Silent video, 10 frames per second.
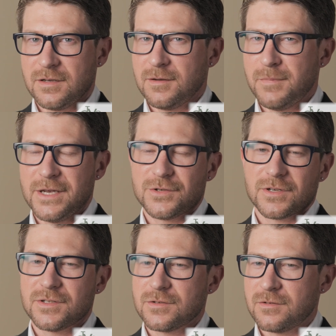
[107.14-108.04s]
a major
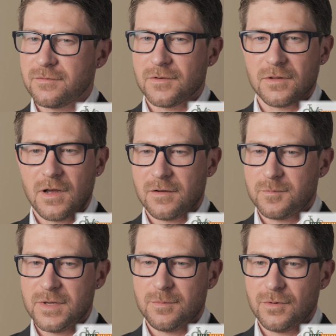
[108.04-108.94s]
concern for a lot
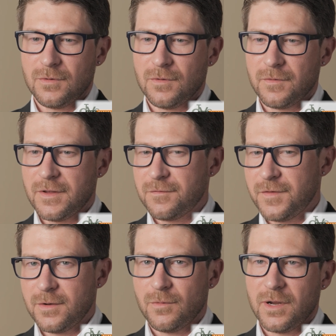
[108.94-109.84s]
of people. They
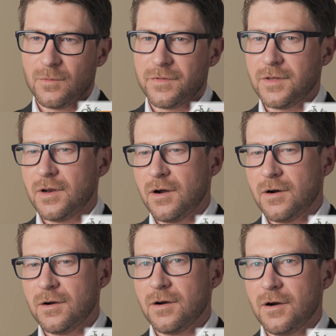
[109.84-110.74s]
fit right within
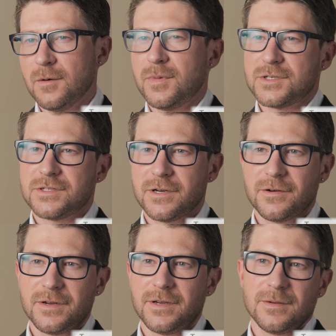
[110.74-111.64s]
our
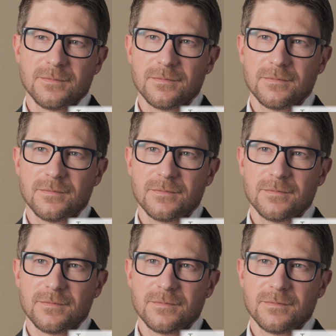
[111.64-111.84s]
budgetary